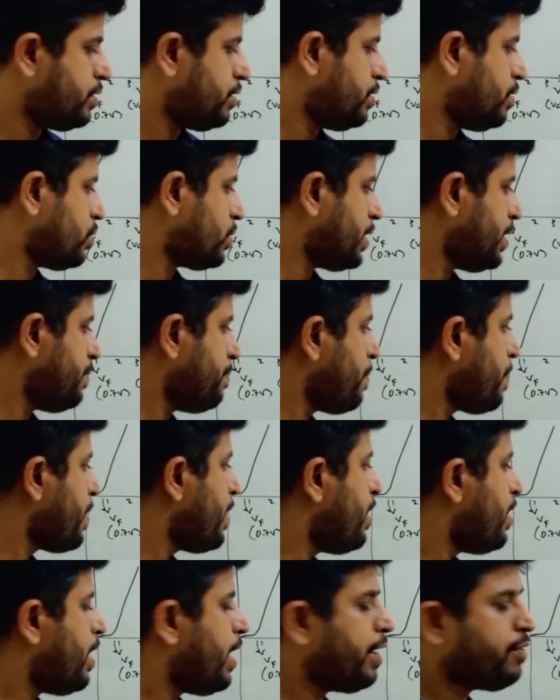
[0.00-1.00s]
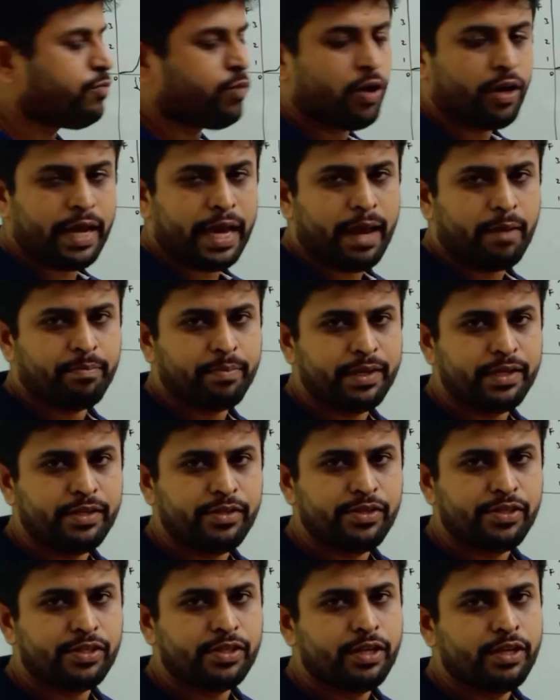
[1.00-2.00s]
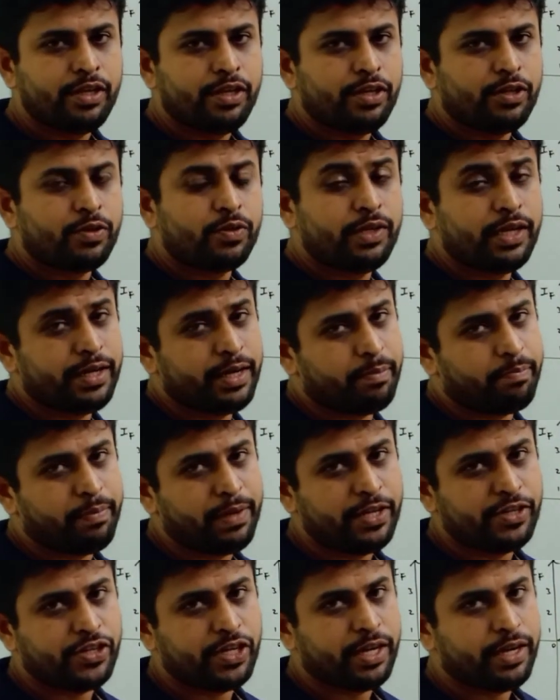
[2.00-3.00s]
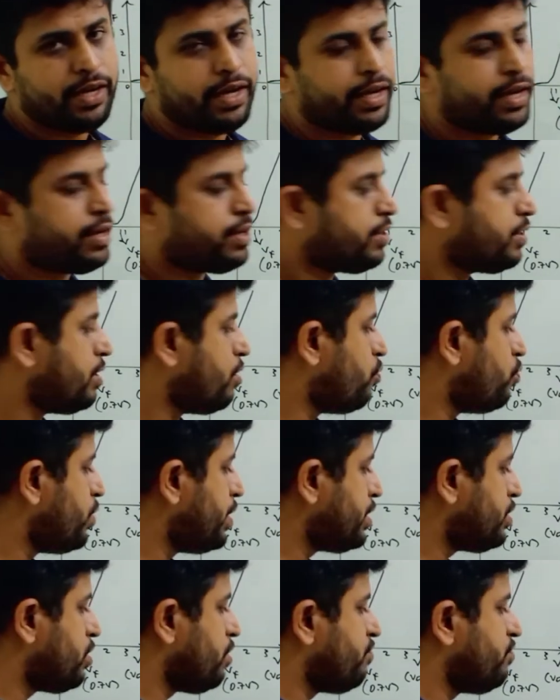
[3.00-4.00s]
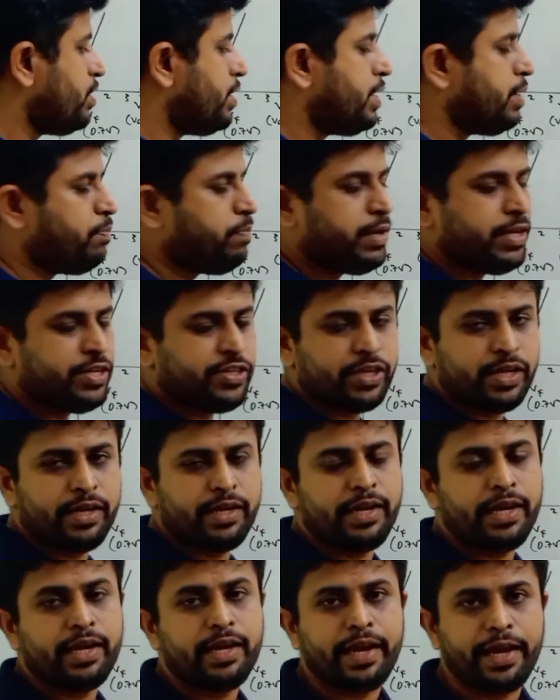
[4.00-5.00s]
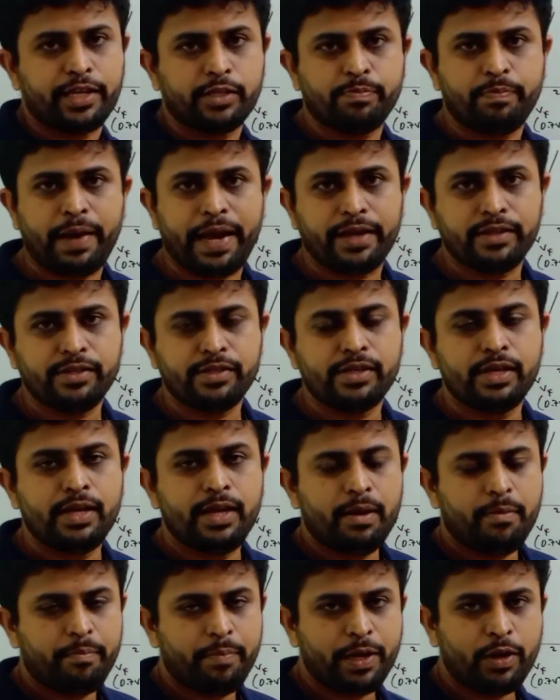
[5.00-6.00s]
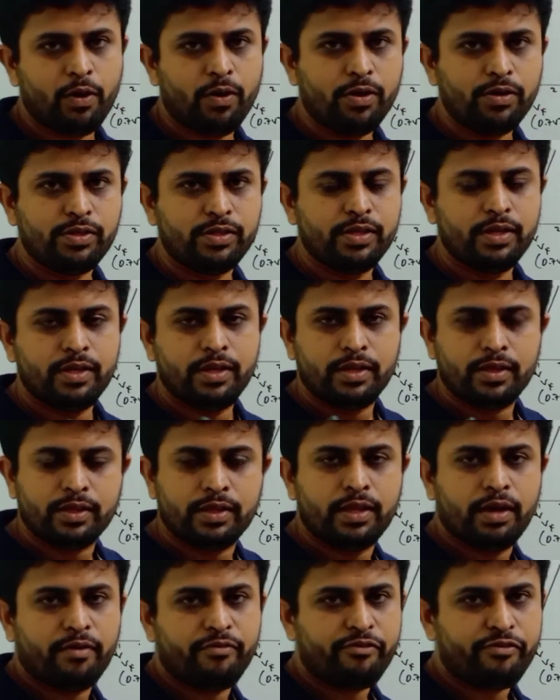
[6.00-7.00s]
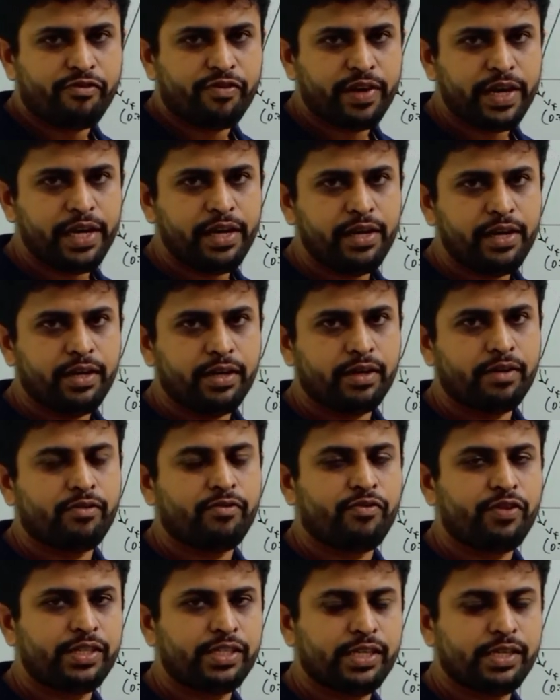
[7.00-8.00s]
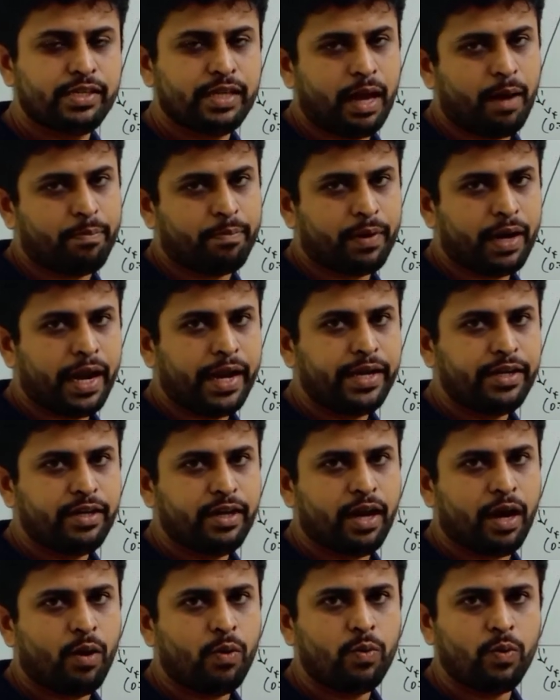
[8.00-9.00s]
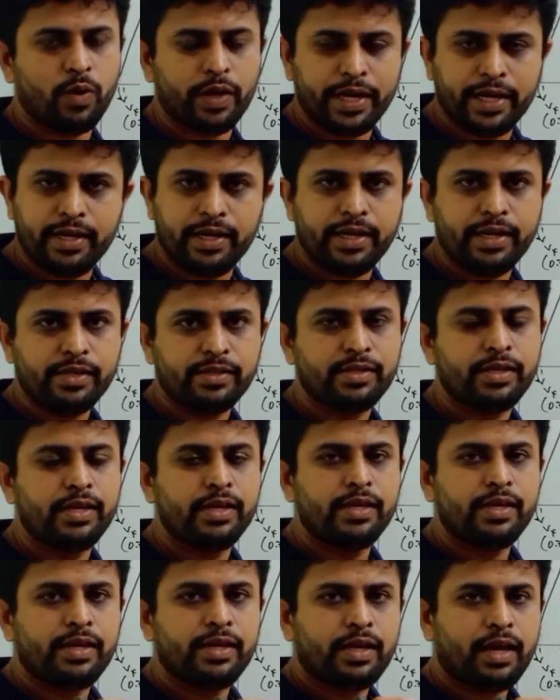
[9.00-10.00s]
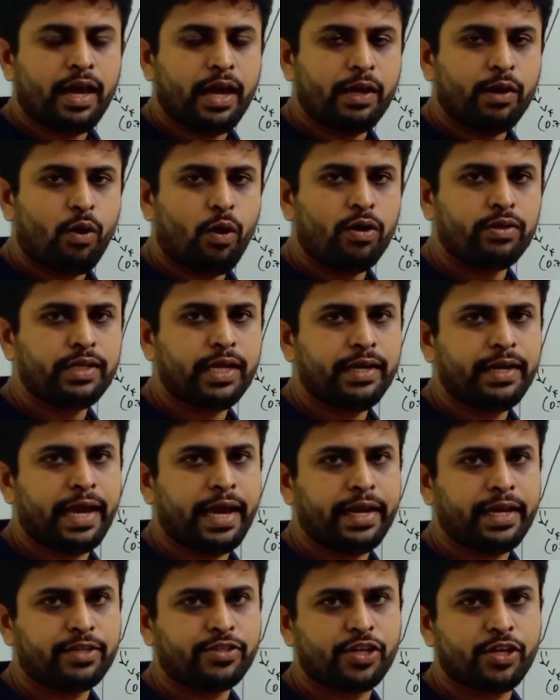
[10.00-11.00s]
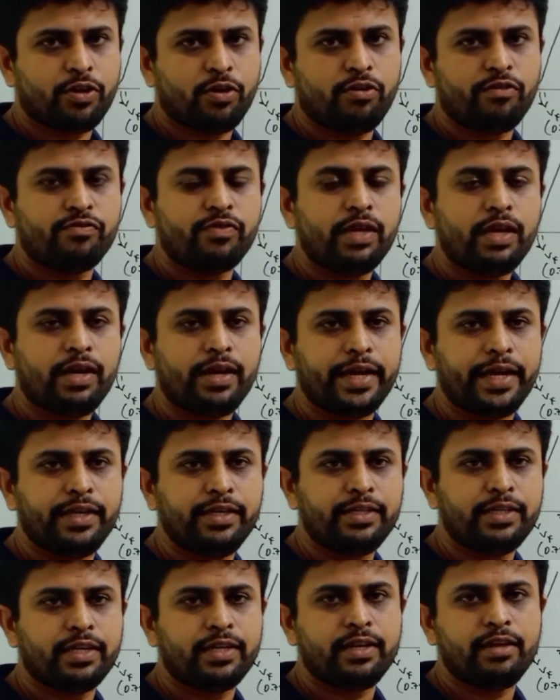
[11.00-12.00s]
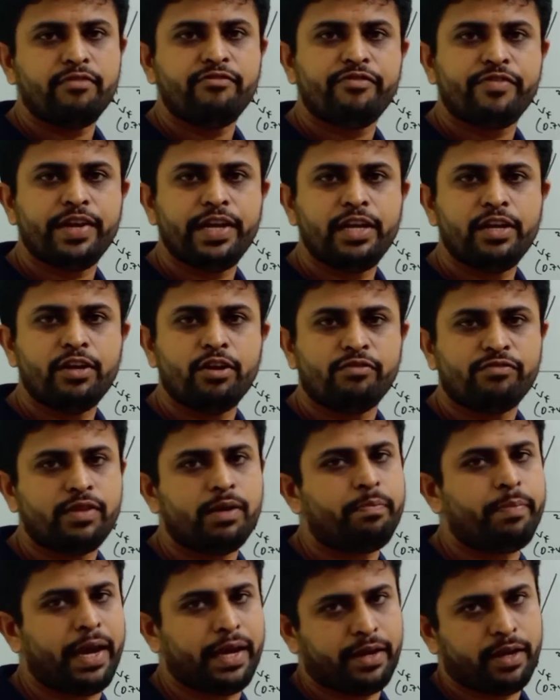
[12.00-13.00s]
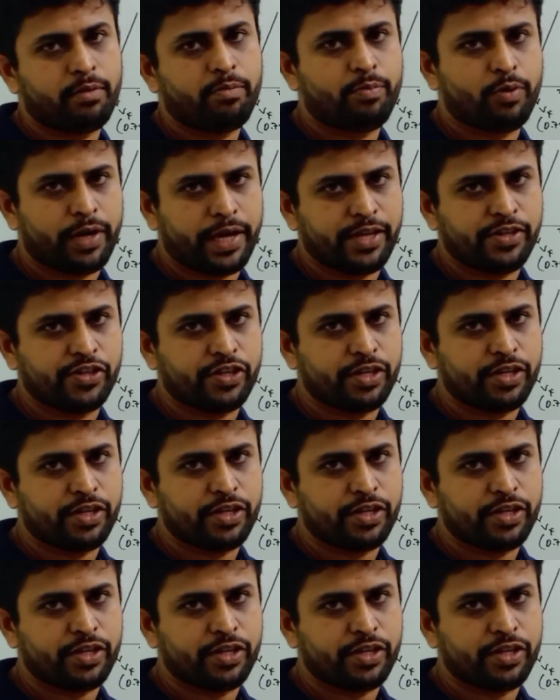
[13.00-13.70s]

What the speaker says: Okay, and what happens to the depletion layer? The width of the depletion layer expands because the field which is applied now, it is along the direction of the internal field of the barrier potential.